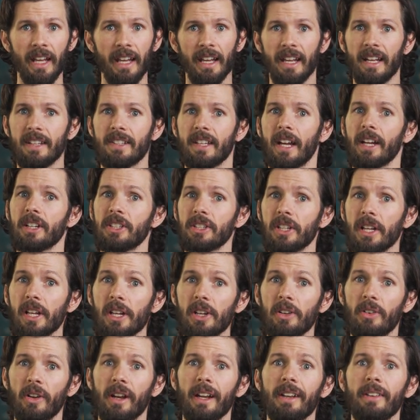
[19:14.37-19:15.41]
It's actually a
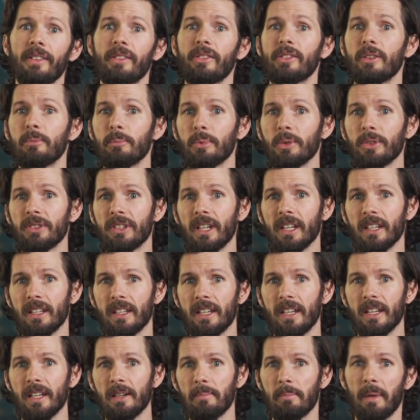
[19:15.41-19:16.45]
great, simple
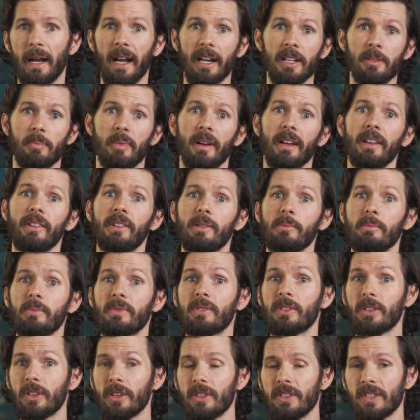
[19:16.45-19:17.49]
technique backed by some
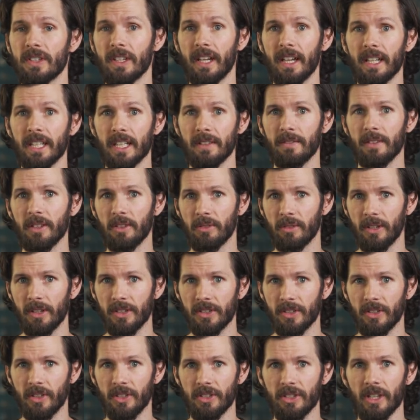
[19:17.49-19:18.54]
good scientific
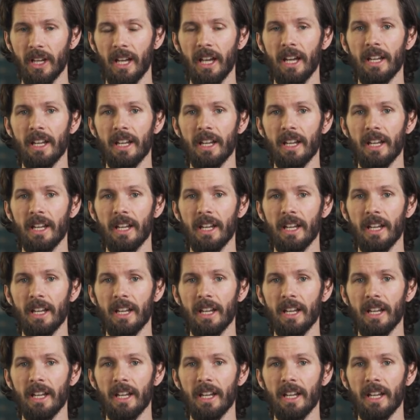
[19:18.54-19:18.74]
research